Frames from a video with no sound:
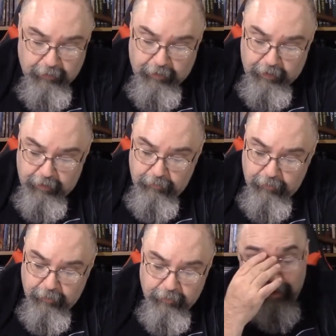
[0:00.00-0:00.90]
life
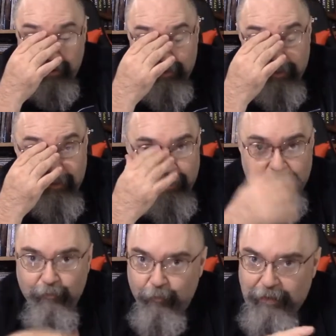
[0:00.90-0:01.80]
that I can
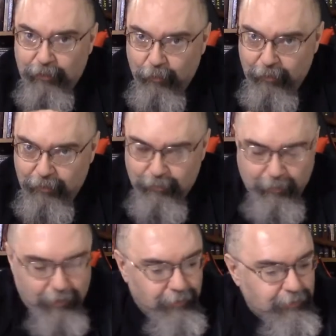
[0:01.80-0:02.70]
read one as
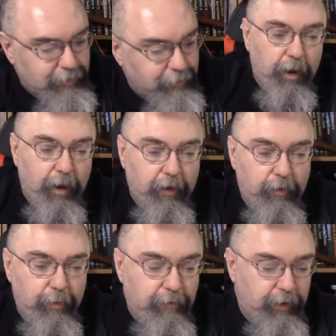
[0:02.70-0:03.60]
well. So
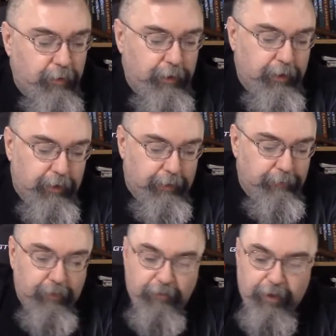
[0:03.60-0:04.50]
equipment availability.
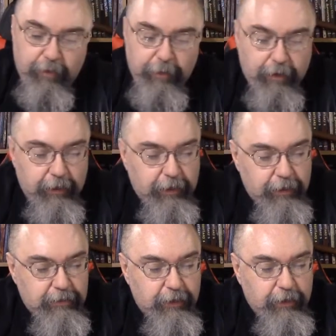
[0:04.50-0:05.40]
Availability
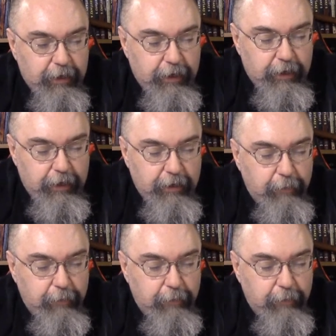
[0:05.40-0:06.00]
is delineated,